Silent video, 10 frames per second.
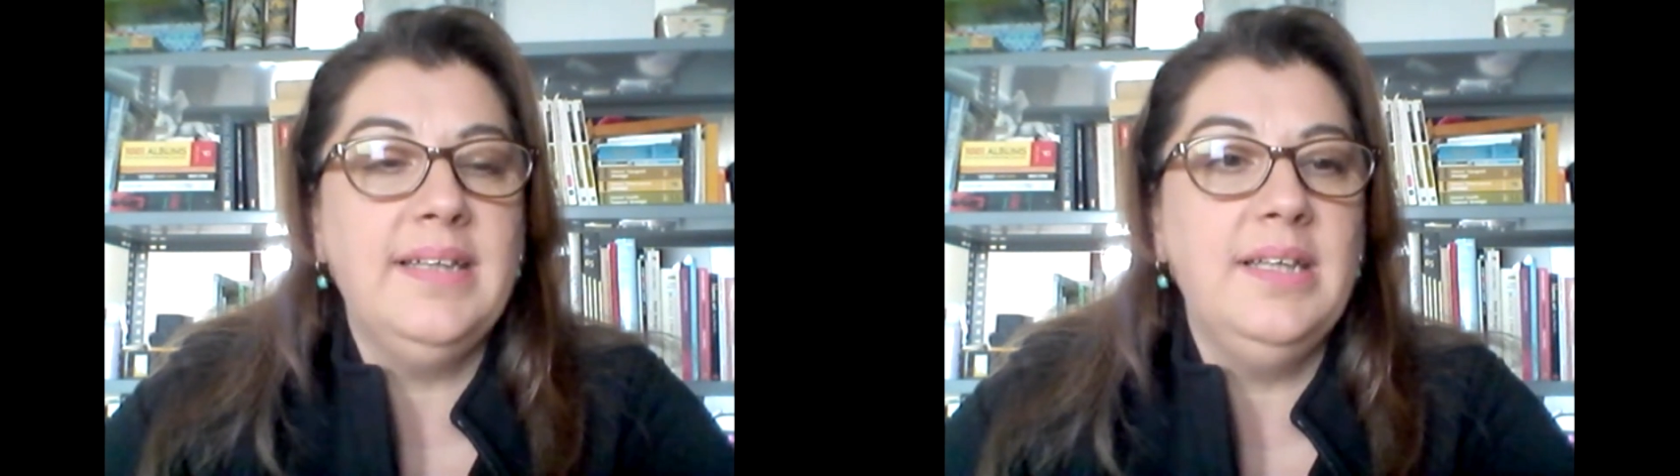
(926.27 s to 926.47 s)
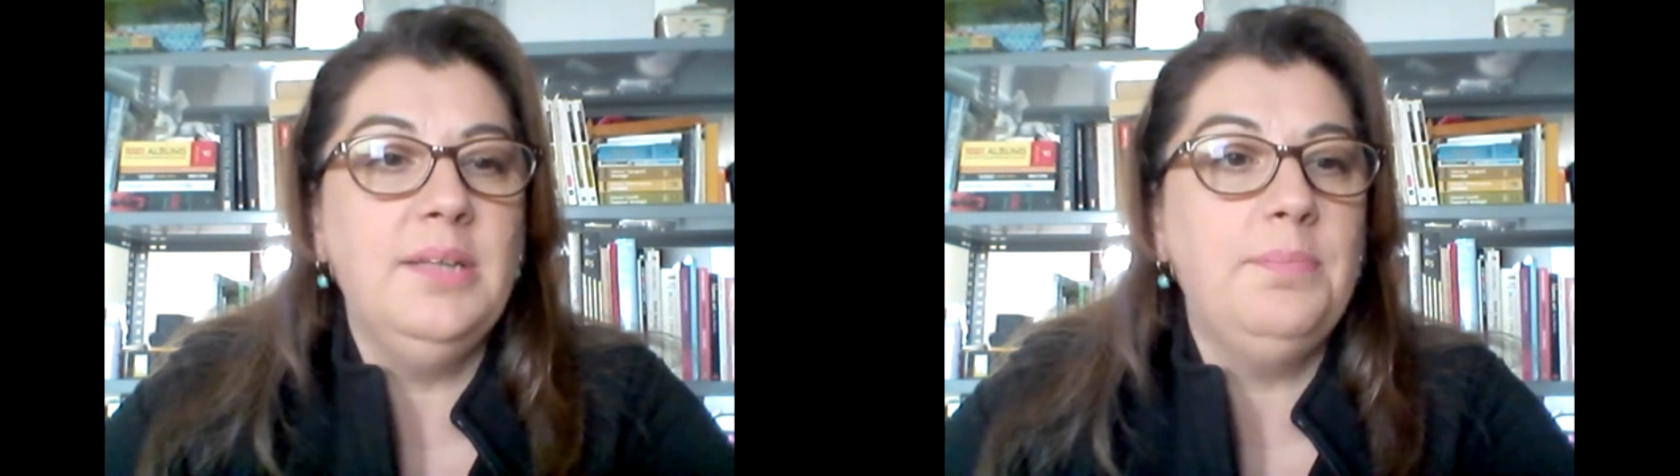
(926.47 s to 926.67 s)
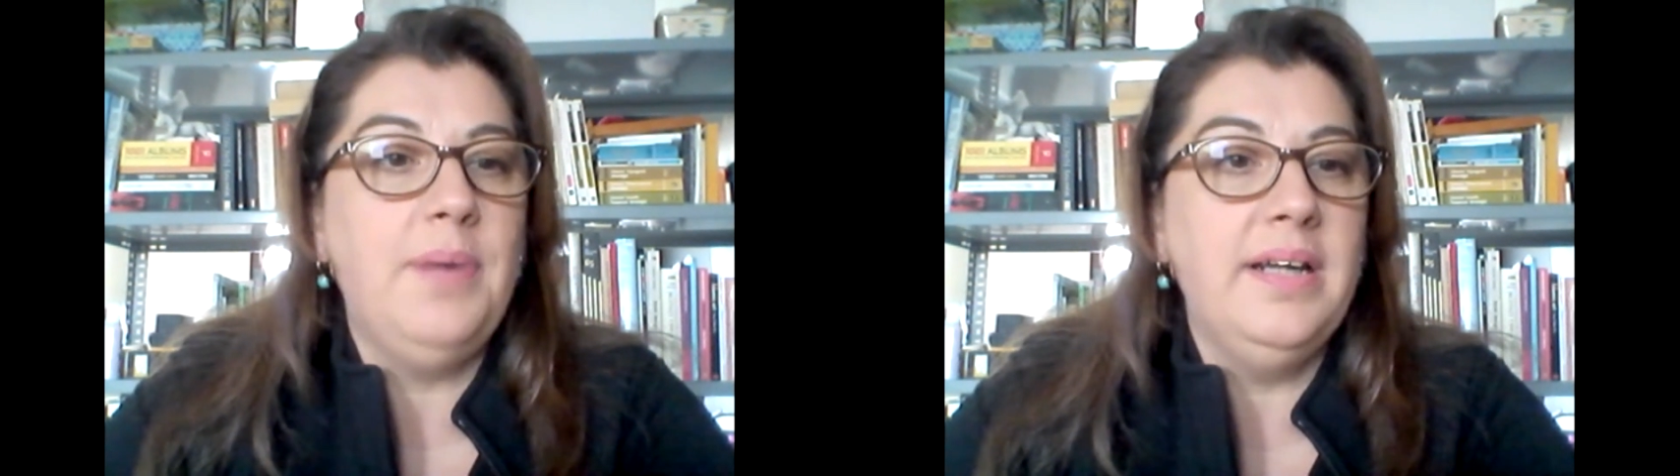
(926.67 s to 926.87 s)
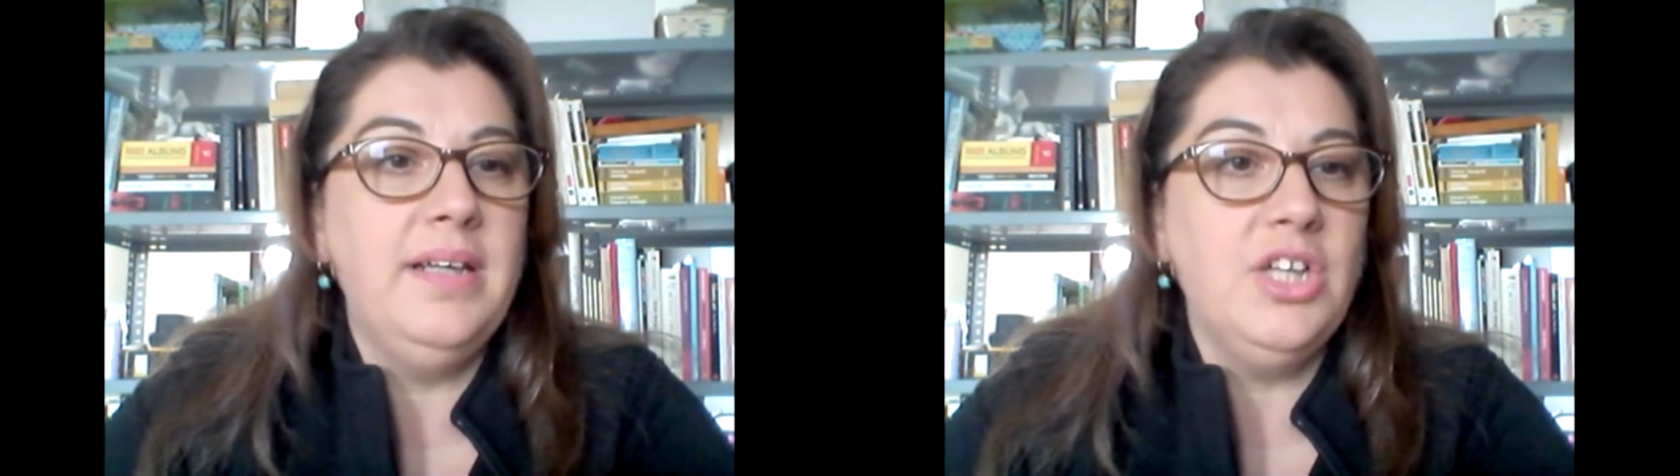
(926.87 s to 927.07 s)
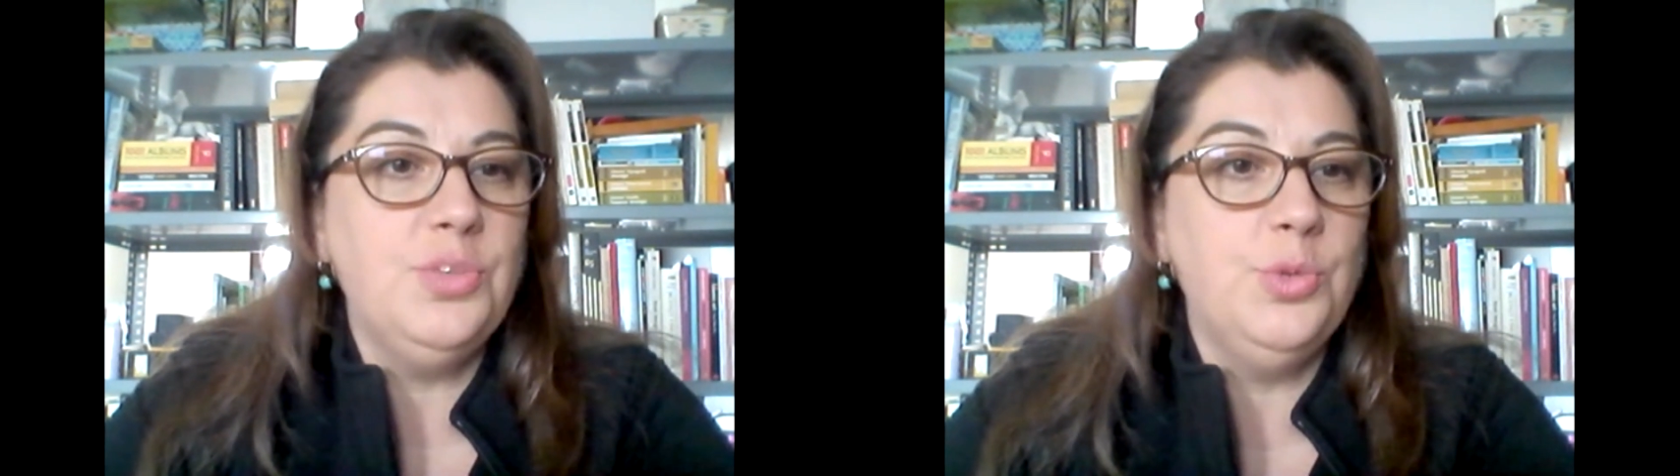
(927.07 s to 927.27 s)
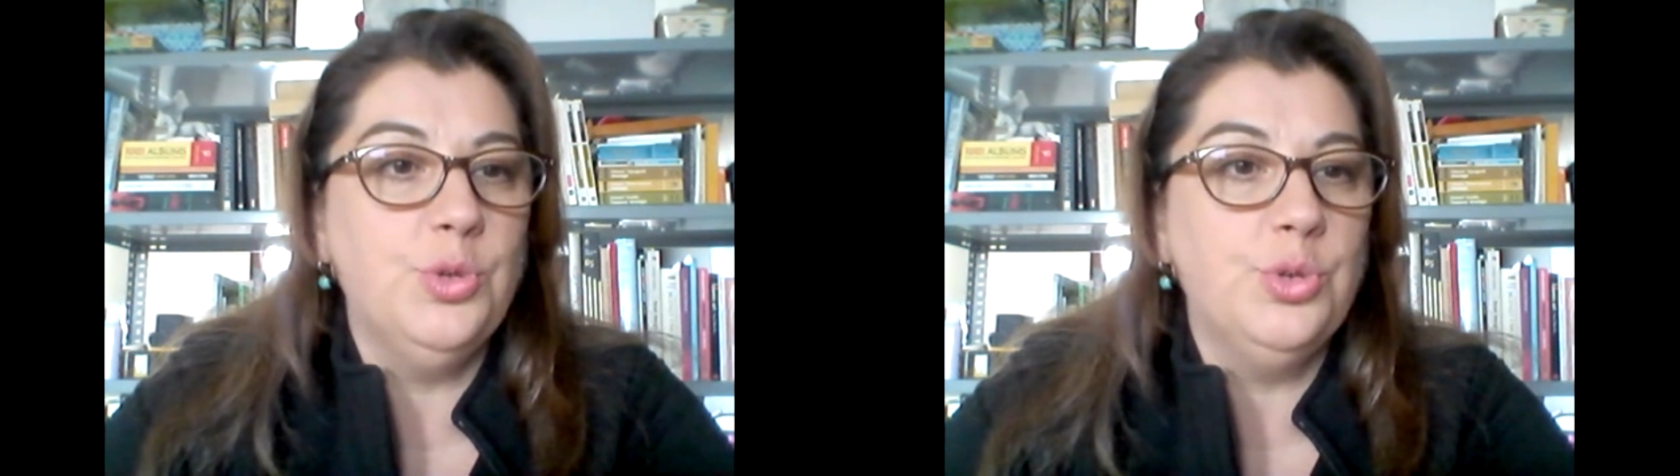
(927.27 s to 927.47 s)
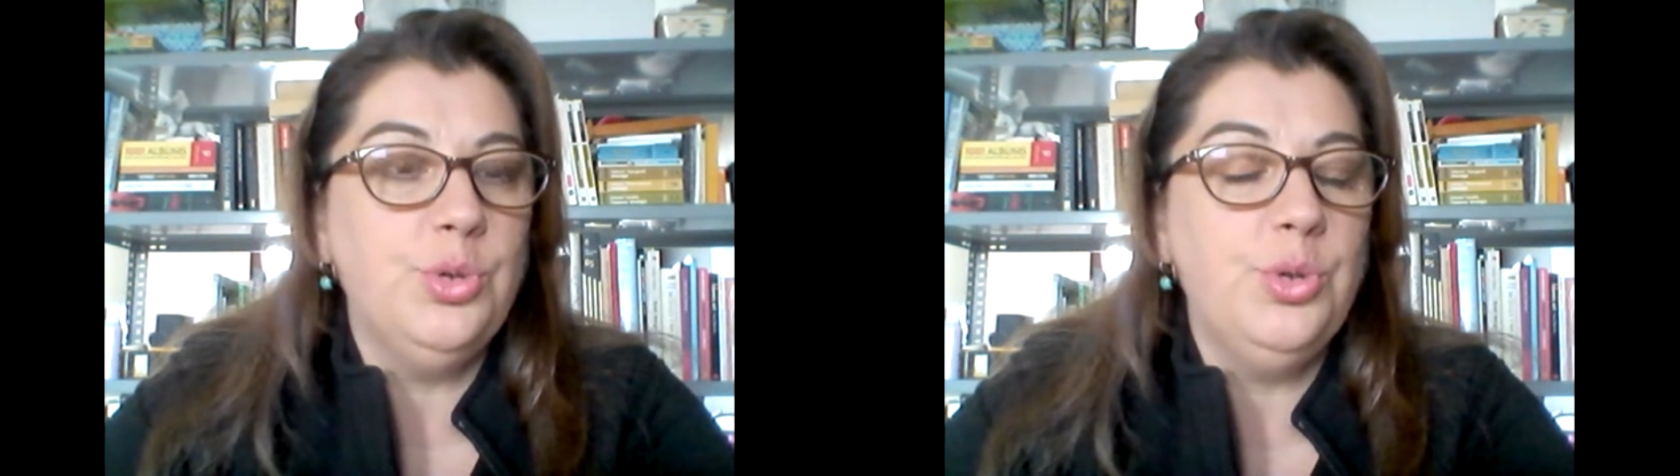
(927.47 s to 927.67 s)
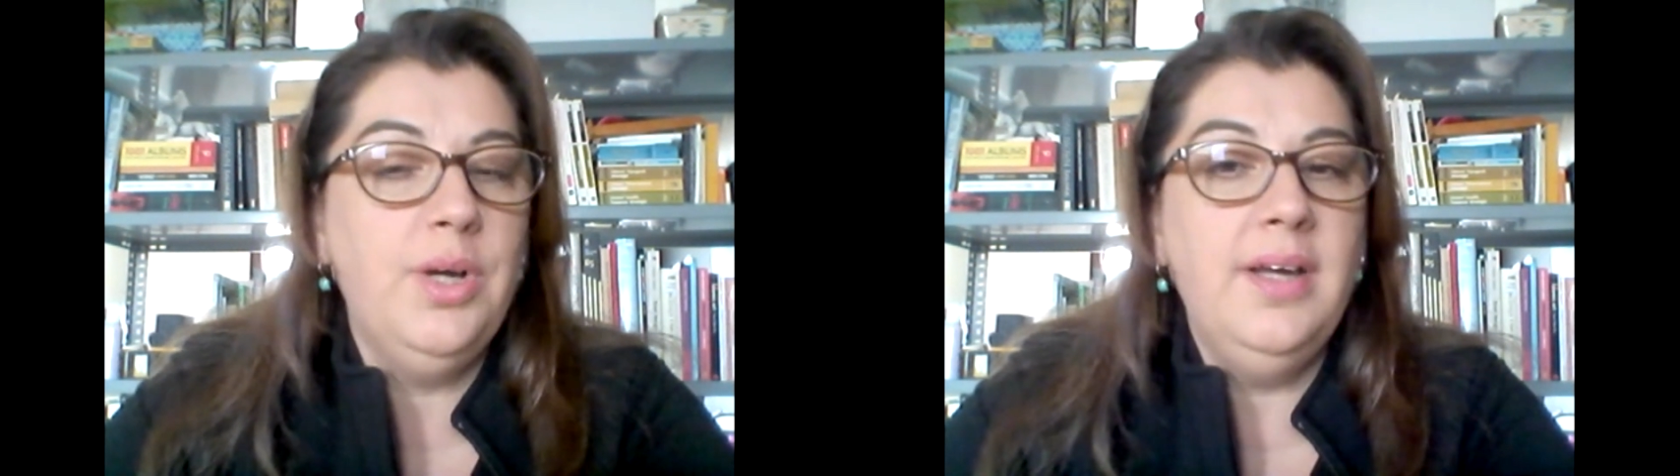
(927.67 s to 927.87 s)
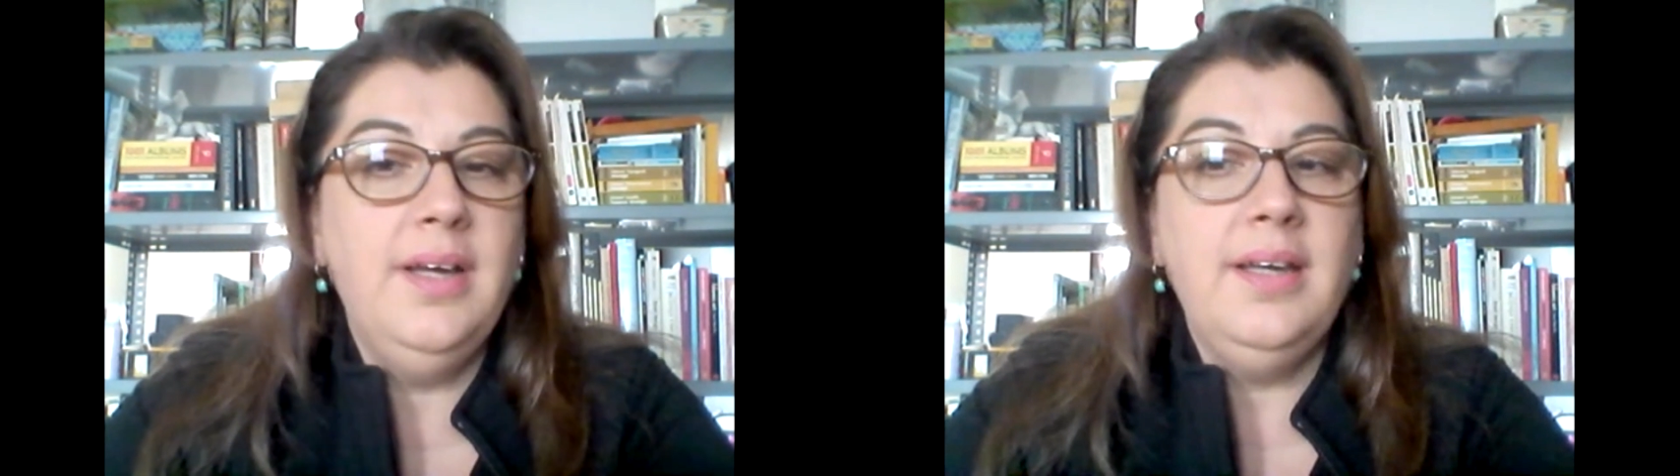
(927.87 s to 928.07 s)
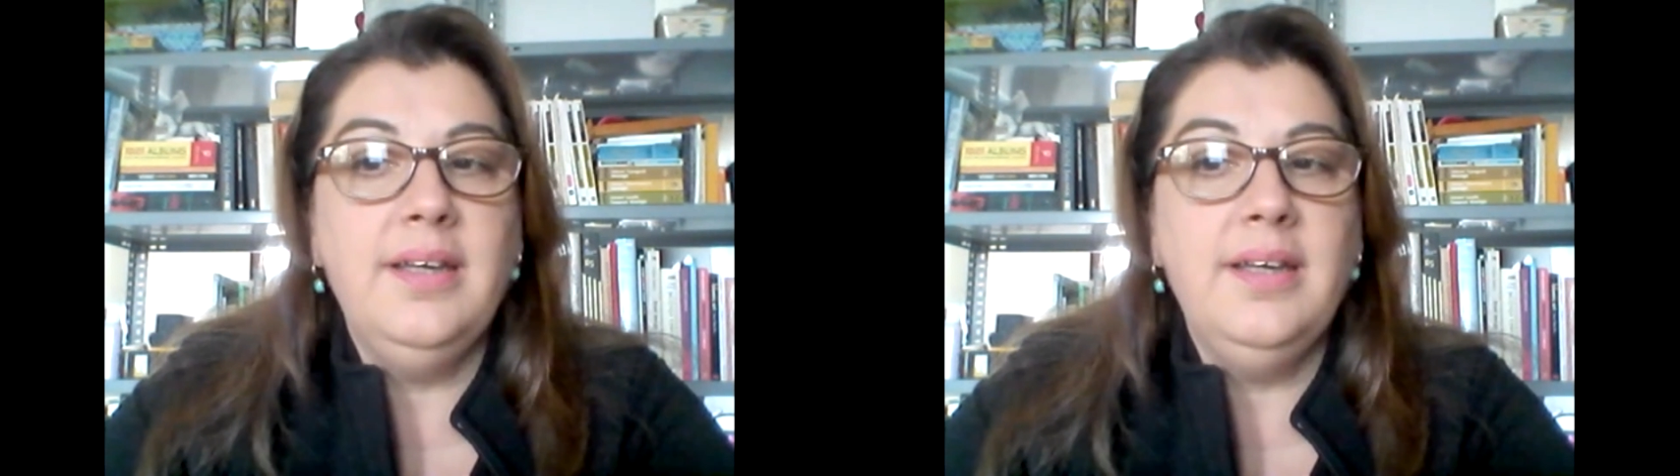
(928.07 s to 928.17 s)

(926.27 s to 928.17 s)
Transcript: Everybody was doing something